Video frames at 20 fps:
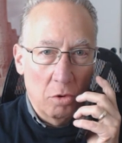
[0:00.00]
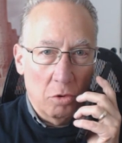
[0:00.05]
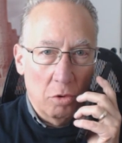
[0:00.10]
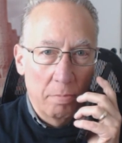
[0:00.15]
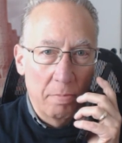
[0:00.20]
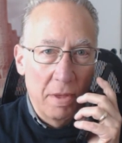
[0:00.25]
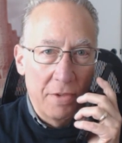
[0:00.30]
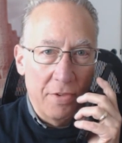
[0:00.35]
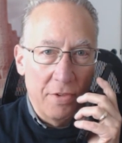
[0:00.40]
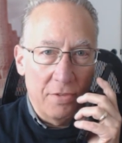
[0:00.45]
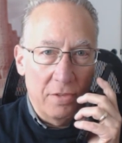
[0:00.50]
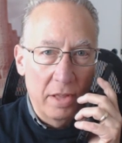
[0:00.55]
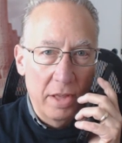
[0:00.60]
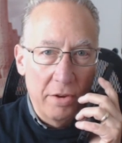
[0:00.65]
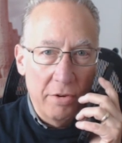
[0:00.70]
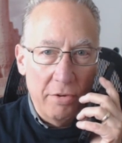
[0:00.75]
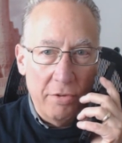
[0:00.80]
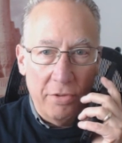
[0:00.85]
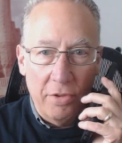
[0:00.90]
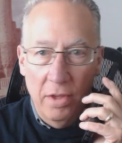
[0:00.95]
local business
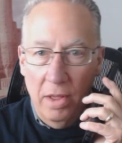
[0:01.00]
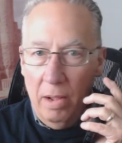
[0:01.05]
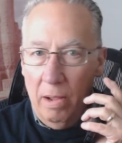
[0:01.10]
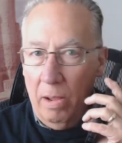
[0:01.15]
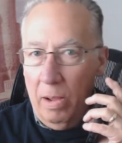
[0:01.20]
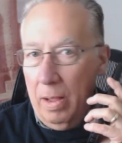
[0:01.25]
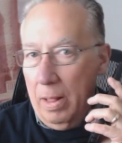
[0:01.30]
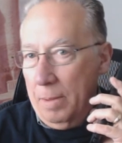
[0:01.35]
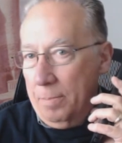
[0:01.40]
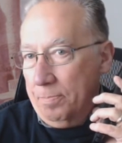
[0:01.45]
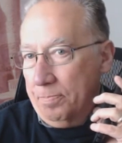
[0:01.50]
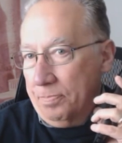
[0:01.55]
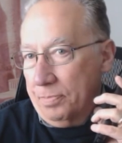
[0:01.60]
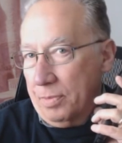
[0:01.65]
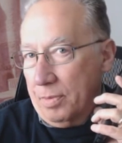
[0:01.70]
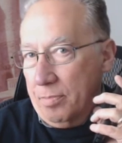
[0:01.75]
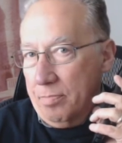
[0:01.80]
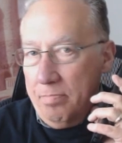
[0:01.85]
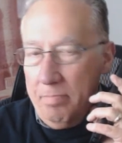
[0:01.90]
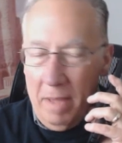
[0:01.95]
leaders.
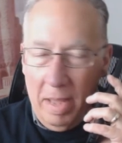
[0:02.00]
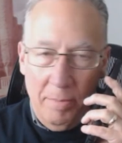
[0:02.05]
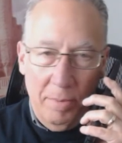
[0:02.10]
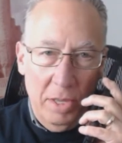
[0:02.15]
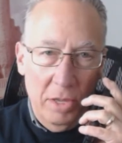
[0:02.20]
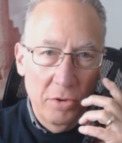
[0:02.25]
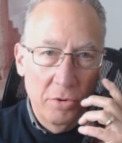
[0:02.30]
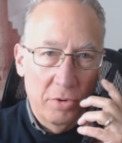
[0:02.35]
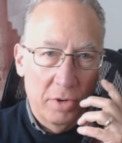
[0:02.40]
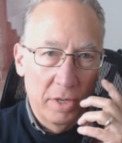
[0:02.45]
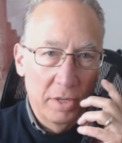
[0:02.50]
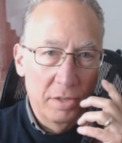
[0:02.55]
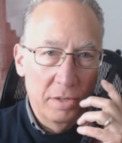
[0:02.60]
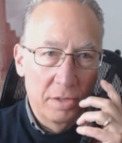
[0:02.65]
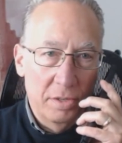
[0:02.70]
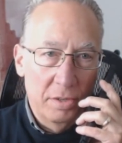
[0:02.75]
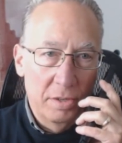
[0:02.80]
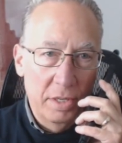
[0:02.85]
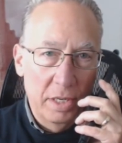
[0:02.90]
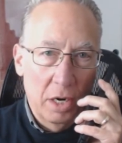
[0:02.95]
Maybe you
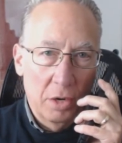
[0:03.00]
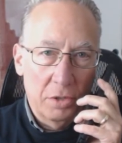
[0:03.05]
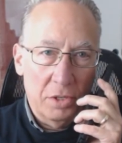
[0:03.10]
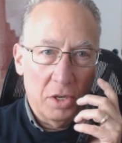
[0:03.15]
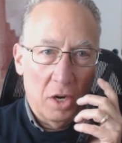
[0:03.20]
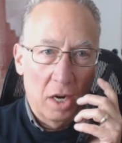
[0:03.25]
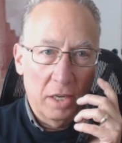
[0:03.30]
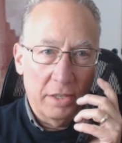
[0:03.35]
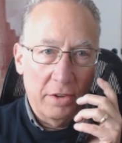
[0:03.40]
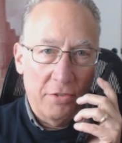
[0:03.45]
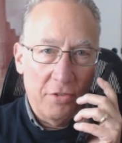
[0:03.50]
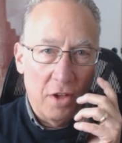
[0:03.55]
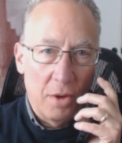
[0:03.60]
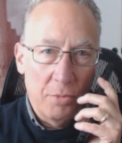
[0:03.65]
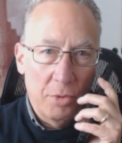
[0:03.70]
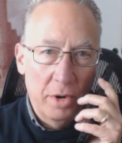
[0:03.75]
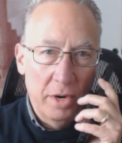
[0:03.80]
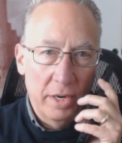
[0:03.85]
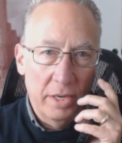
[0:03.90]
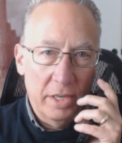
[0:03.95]
can, you know, talk to
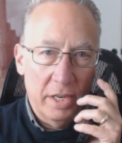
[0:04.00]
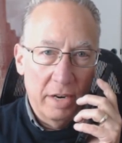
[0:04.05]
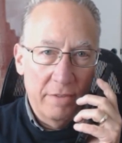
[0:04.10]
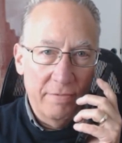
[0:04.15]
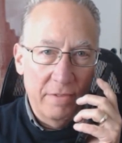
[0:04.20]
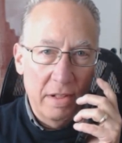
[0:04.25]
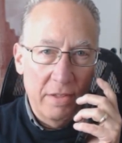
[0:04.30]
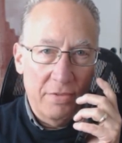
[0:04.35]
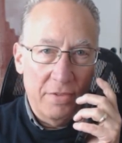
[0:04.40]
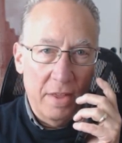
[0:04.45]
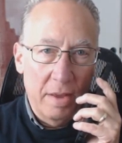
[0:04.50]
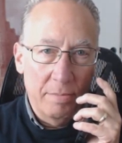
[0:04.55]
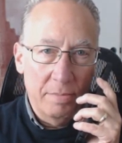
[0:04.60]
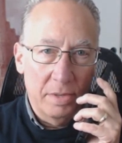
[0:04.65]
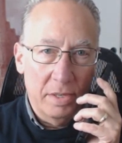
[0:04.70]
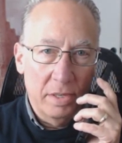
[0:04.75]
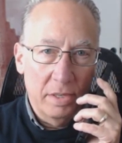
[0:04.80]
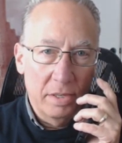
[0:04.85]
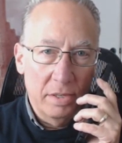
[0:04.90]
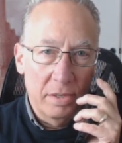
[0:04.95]
someone and convince
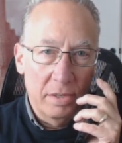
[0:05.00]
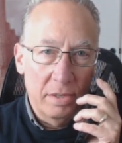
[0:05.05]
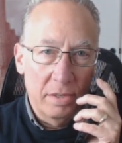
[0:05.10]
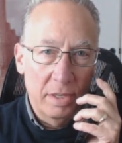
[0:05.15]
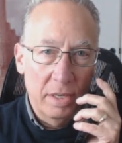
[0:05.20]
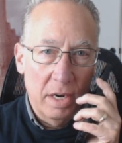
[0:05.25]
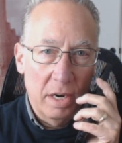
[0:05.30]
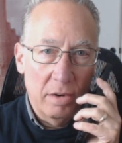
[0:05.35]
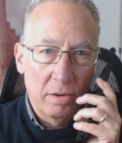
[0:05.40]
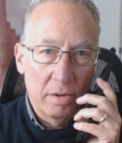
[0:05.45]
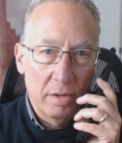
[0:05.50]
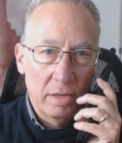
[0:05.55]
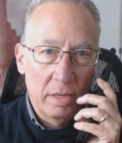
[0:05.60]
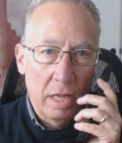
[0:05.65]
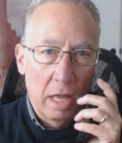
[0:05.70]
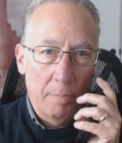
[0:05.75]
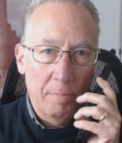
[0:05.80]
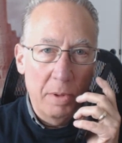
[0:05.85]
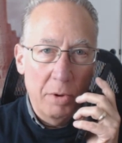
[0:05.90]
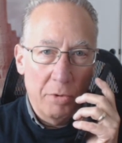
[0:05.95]
them to, you know,
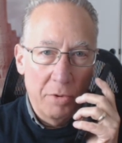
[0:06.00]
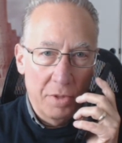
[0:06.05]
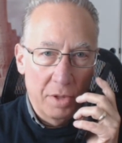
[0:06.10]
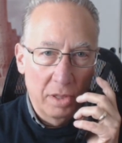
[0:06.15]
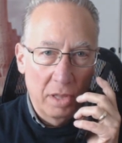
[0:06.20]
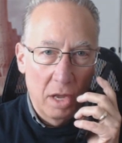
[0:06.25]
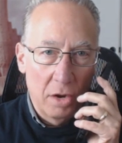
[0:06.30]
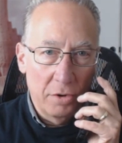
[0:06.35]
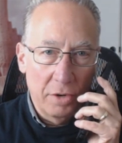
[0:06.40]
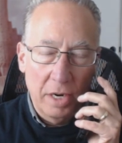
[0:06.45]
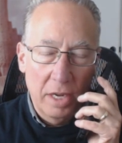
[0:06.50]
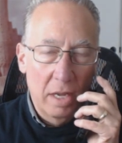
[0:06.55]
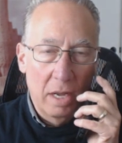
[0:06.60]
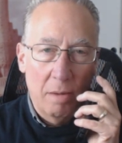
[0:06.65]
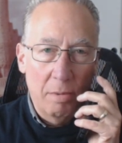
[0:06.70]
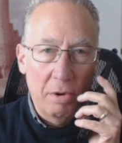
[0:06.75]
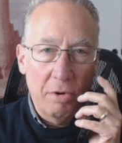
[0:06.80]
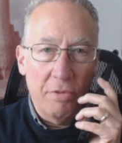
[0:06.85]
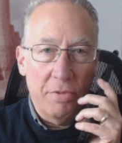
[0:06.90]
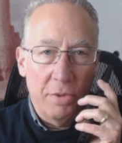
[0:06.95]
help you with a loan.
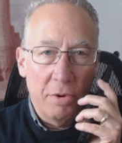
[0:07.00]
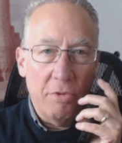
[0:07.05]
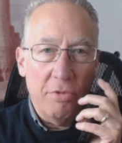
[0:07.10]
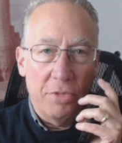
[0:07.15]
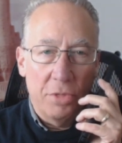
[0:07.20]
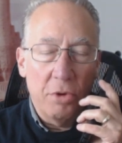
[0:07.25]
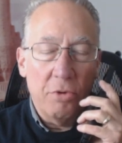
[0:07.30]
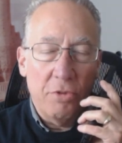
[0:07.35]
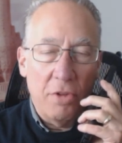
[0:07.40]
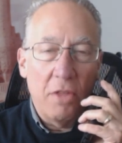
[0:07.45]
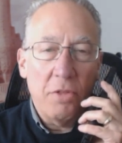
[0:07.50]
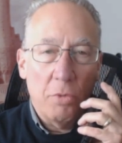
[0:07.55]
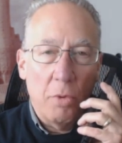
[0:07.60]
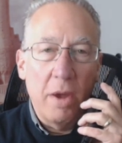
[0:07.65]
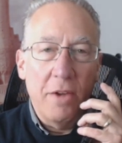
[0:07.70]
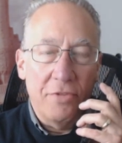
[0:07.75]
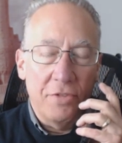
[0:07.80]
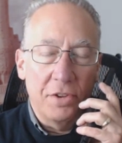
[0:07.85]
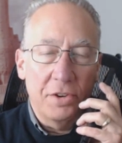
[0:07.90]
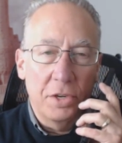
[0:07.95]
there's there's other
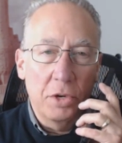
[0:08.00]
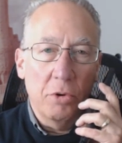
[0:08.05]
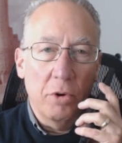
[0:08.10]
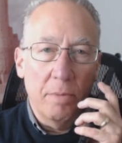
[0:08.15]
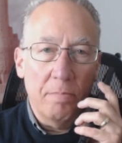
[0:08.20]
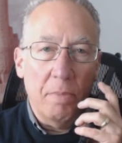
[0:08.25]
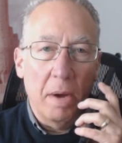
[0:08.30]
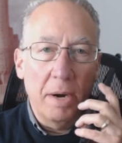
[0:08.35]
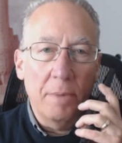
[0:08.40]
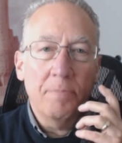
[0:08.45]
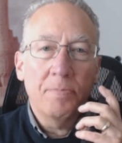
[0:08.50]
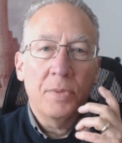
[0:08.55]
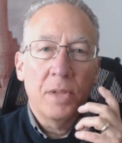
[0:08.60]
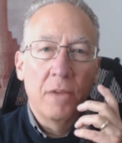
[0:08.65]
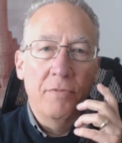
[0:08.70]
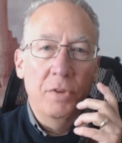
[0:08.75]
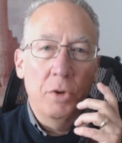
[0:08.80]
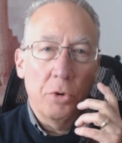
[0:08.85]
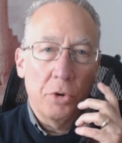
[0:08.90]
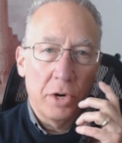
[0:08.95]
ways to do it, but
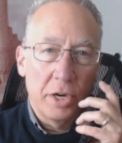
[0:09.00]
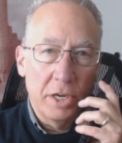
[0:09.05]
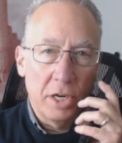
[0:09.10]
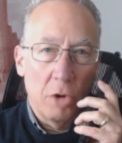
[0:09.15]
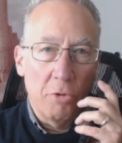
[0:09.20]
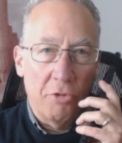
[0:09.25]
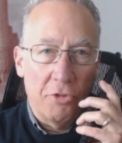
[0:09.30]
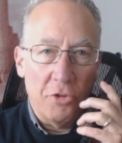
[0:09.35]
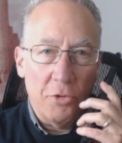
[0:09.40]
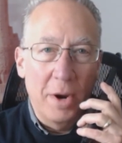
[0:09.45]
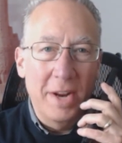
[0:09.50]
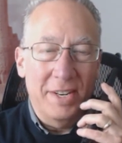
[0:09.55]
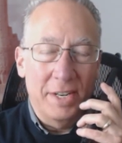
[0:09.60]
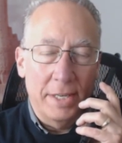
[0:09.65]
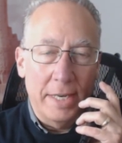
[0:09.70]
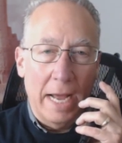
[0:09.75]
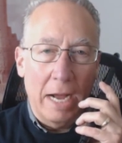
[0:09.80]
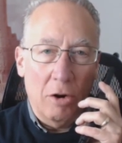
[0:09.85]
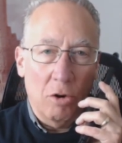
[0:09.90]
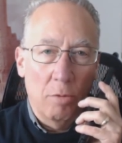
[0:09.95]
if you're going to go straight
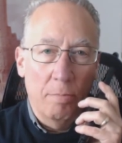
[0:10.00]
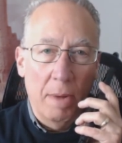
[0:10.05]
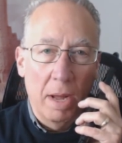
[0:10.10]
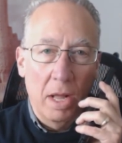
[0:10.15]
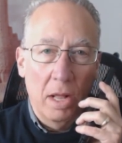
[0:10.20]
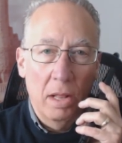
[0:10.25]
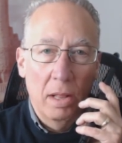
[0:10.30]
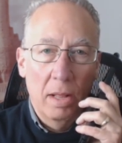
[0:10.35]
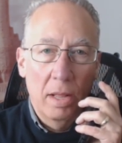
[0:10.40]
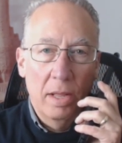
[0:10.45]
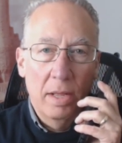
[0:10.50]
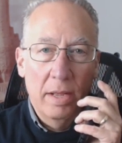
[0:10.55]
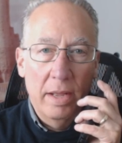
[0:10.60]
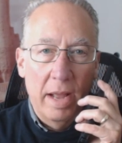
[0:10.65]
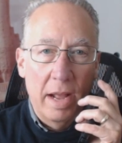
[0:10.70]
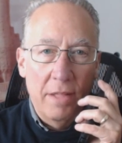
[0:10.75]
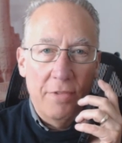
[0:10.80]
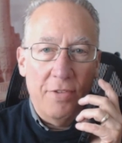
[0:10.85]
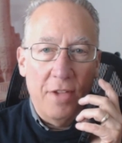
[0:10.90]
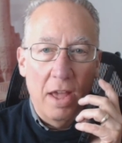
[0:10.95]
to Taco Bell,
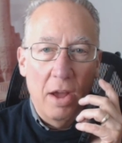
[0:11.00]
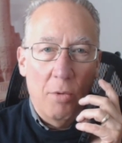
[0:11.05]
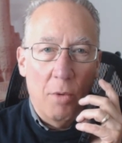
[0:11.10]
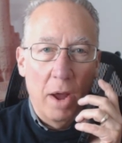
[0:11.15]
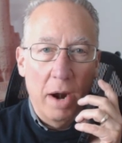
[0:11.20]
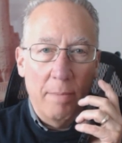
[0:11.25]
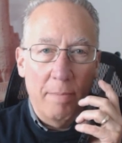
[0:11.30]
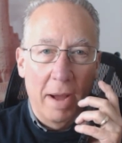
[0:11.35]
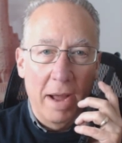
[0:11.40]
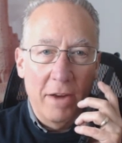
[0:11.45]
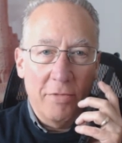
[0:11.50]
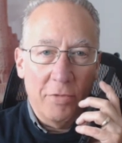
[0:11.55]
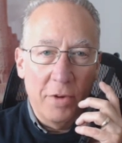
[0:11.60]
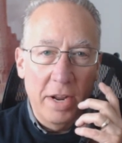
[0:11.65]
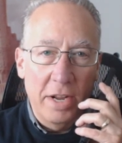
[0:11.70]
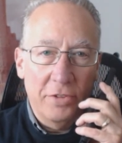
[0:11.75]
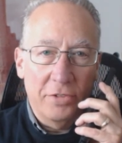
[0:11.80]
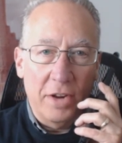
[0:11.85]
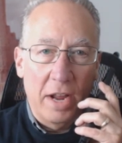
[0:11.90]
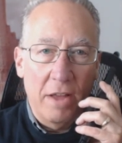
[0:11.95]
and say, I want to buy a
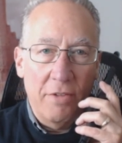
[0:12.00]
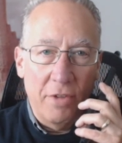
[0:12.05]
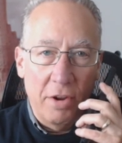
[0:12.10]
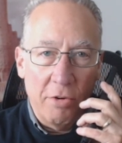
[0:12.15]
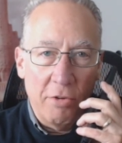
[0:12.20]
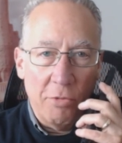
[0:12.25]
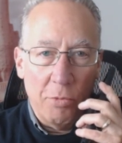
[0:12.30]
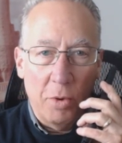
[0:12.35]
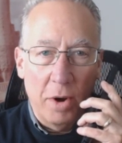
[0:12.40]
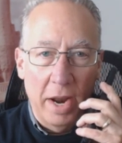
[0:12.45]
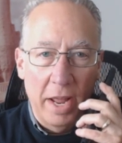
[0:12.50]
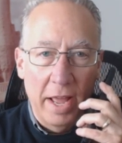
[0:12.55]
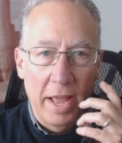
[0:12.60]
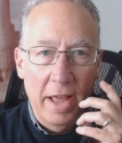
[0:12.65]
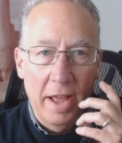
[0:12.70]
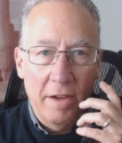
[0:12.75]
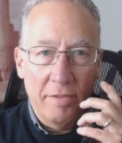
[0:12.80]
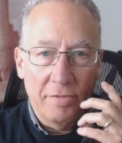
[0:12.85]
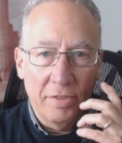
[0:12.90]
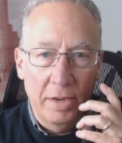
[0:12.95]
franchise, here's what I
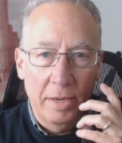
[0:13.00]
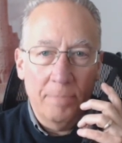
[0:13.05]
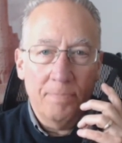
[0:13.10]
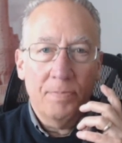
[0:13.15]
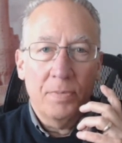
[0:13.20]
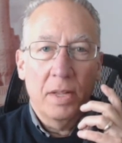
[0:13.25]
have,